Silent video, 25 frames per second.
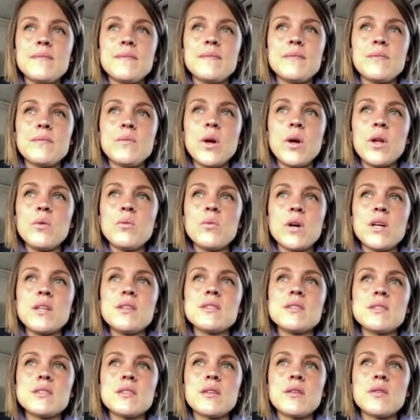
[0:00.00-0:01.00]
when
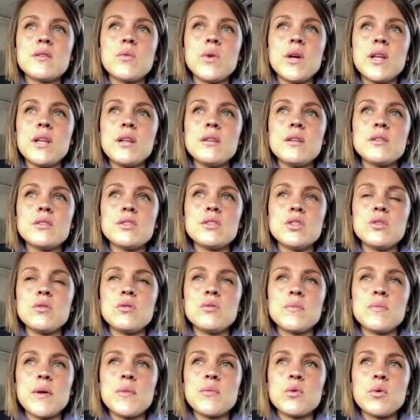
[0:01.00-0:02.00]
was, when, do you
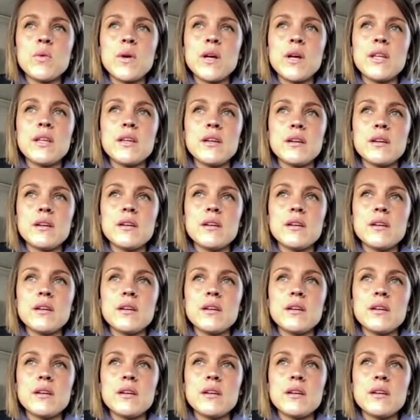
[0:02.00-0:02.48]
remember what year?